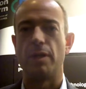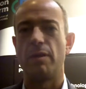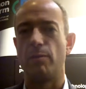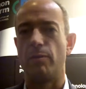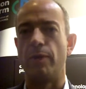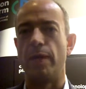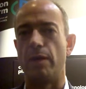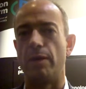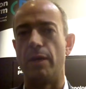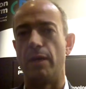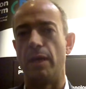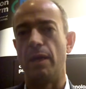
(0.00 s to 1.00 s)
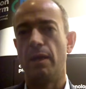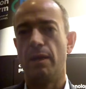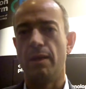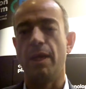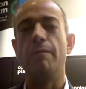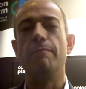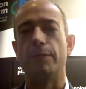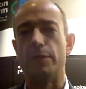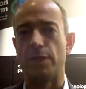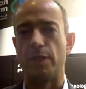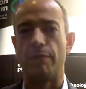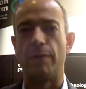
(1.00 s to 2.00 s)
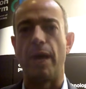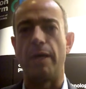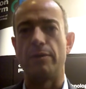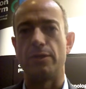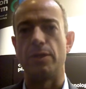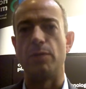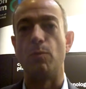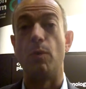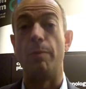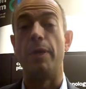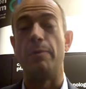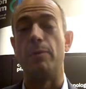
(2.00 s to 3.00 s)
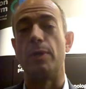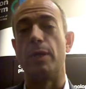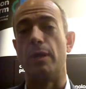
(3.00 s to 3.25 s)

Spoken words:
And I think we're really only in the infancy of that to see what people